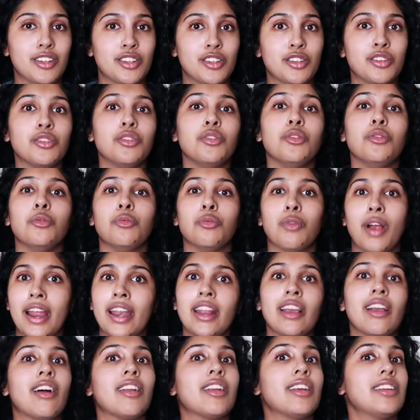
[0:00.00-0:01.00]
to
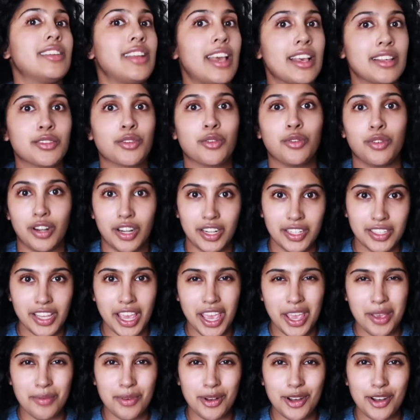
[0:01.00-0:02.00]
writing on a desk or a
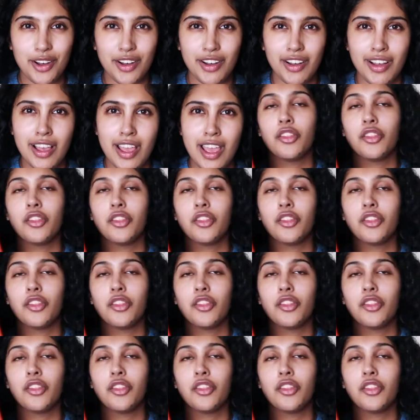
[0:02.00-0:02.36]
table.